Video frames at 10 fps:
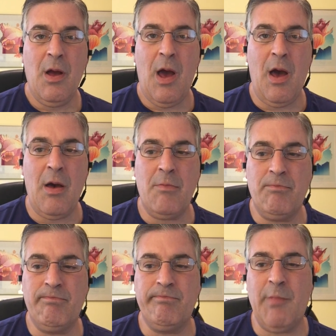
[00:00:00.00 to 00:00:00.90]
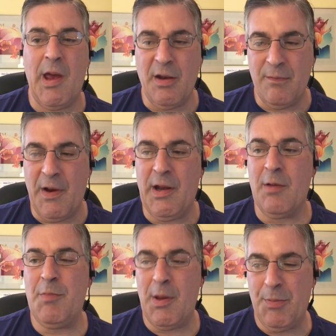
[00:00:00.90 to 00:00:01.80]
and
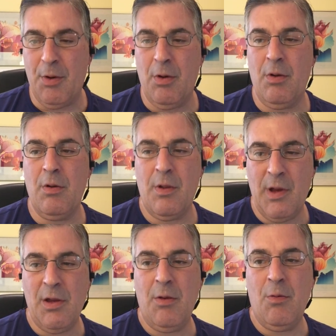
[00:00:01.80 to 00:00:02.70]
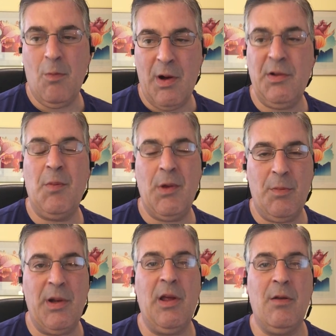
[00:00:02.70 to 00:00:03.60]
inviting people that you want to be
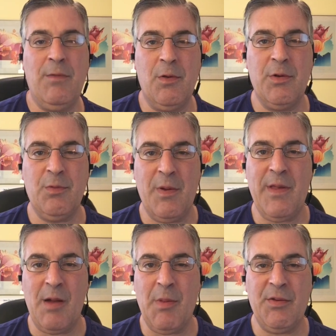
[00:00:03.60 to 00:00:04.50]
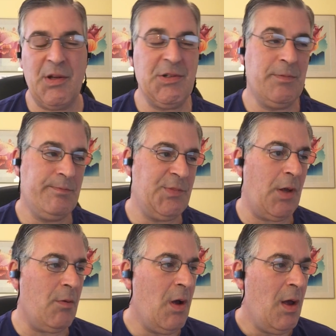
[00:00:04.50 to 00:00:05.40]
able to influence with that message.
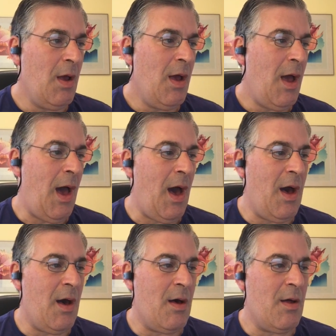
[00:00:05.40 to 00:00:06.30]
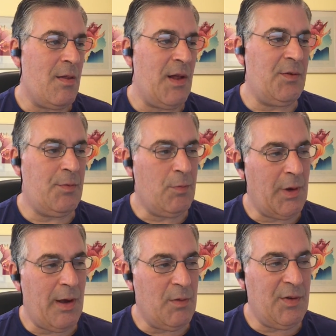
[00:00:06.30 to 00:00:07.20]
So that's
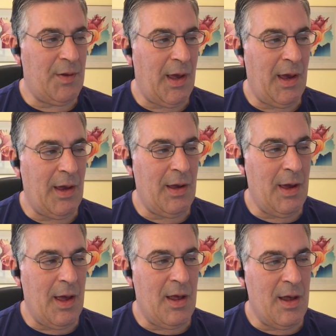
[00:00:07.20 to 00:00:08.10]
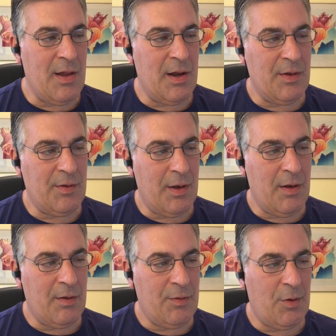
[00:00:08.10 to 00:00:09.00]
what I would say. And as
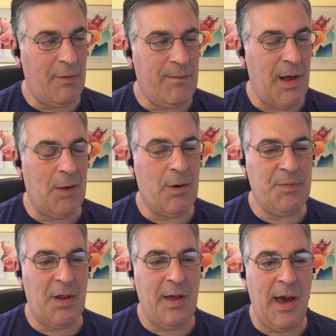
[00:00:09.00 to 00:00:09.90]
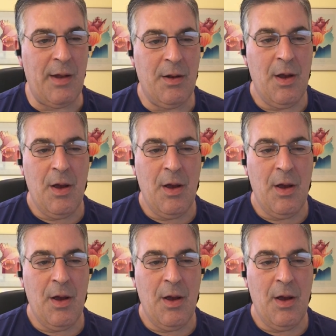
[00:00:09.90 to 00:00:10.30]
a sort of follow-up to that,